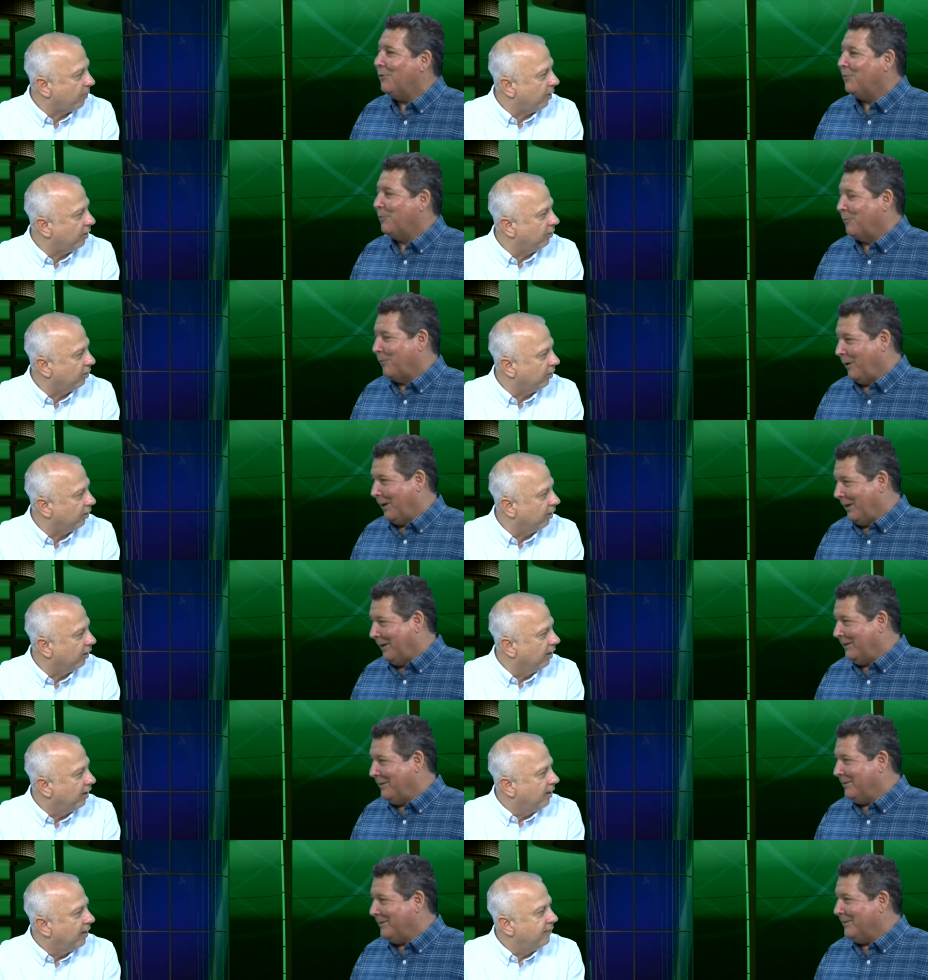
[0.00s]
Speaker 1: under
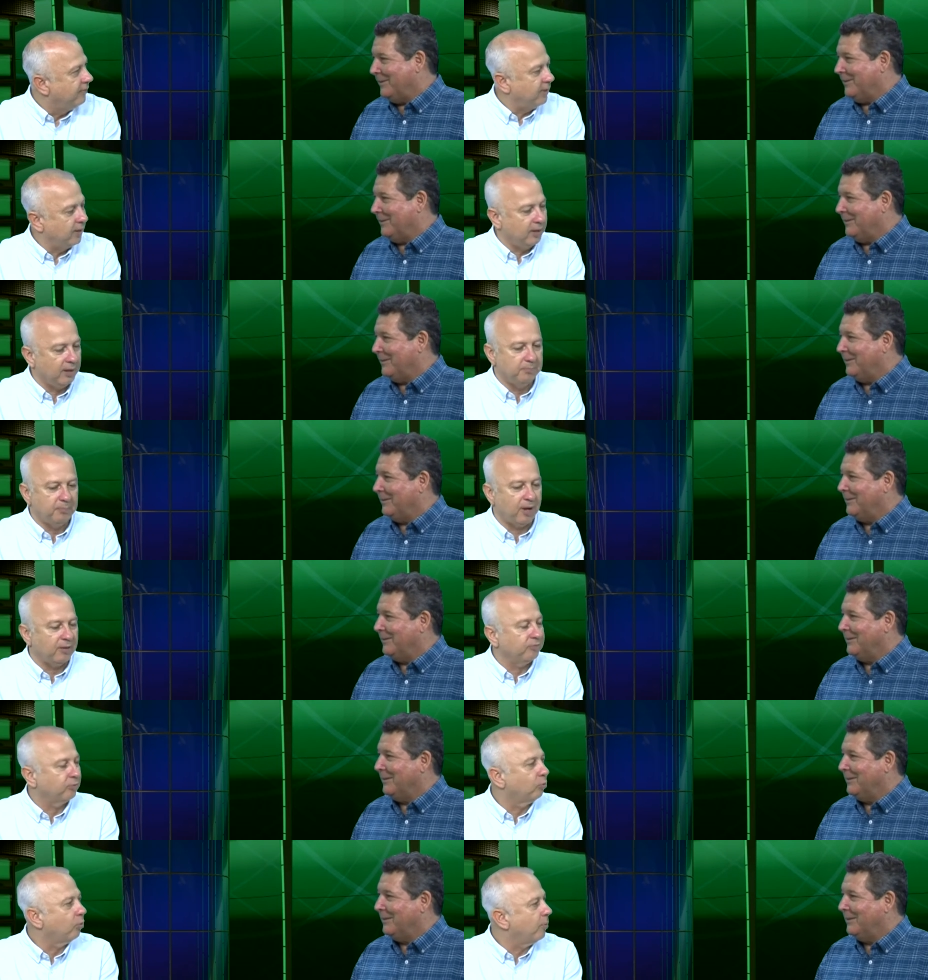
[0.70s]
right. than
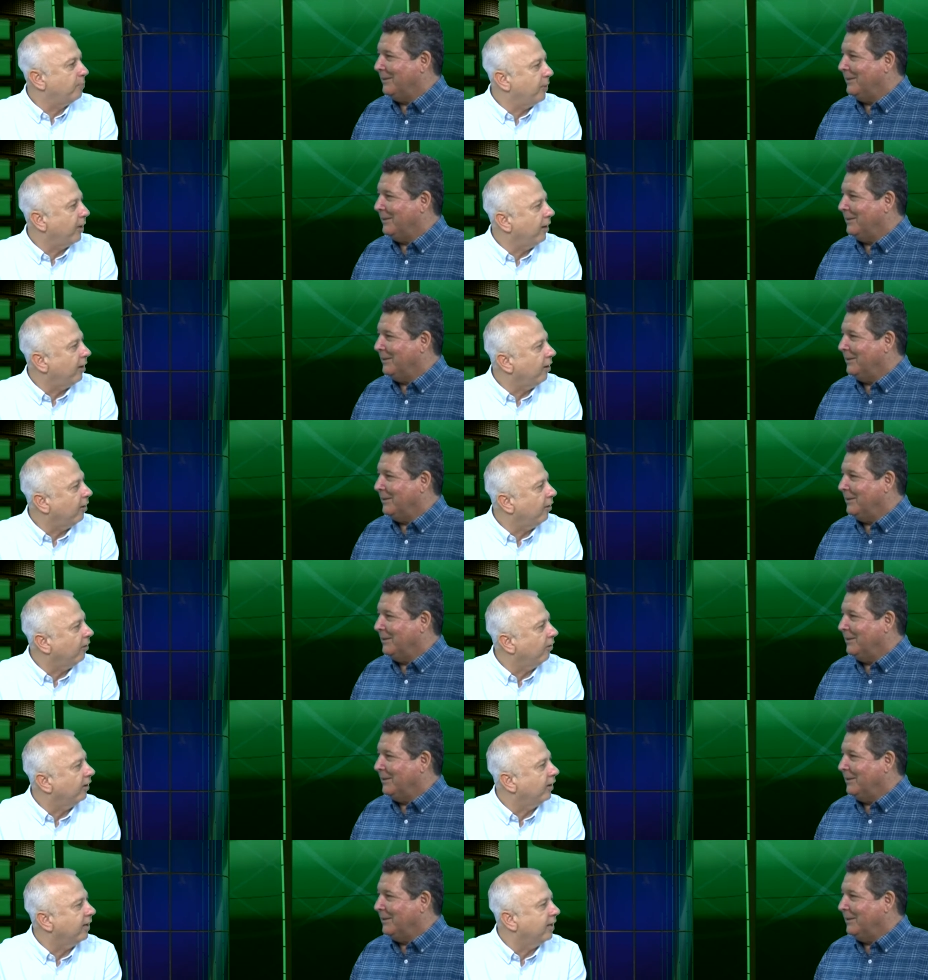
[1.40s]
muffler
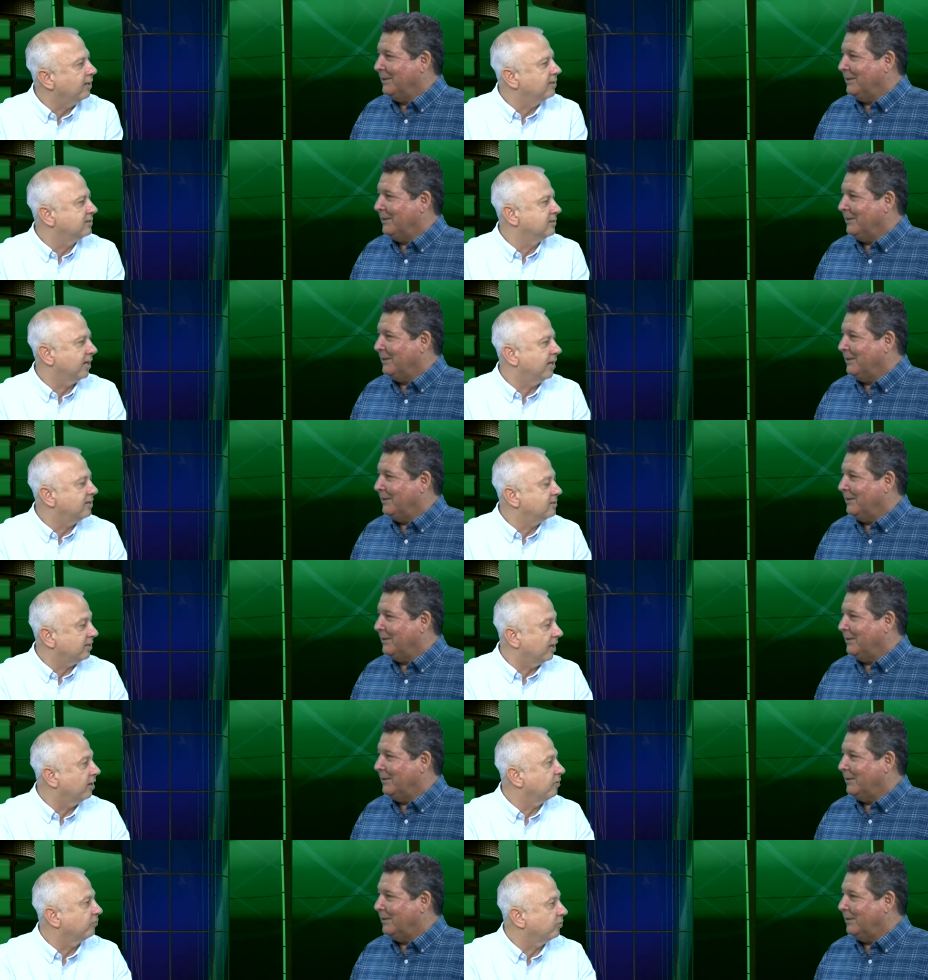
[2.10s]
repair in, say,
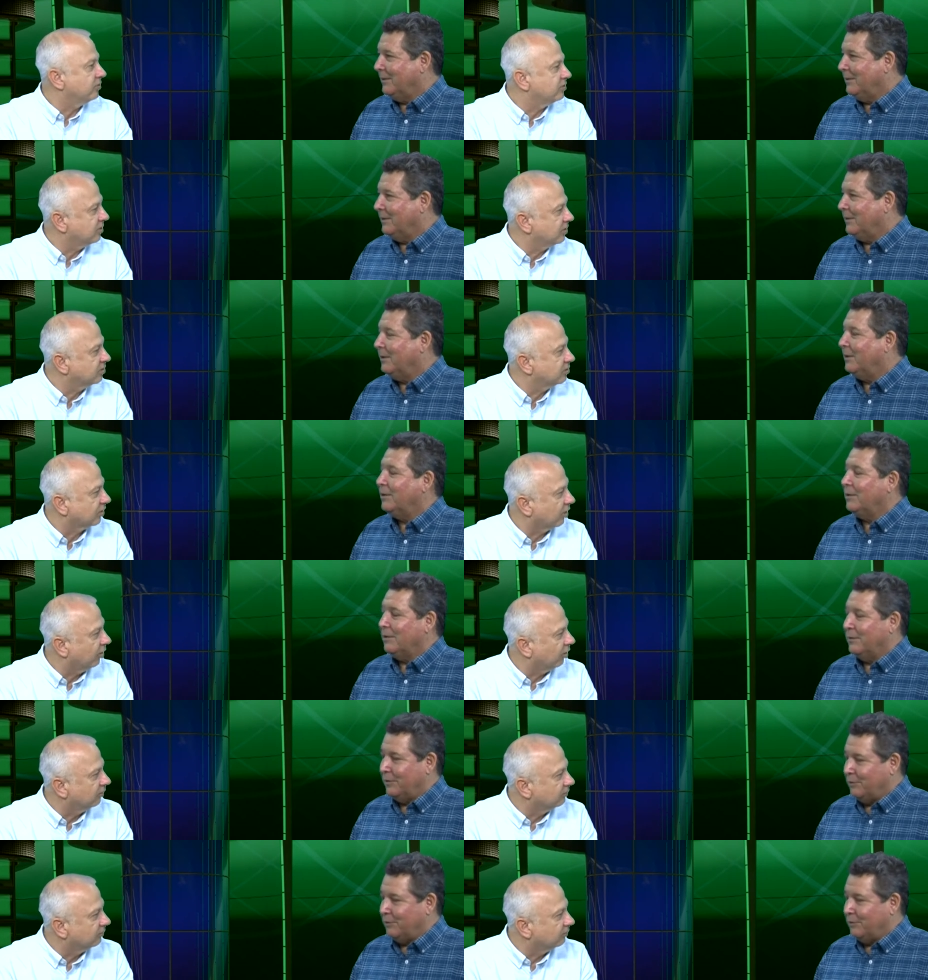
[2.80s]
San Francisco.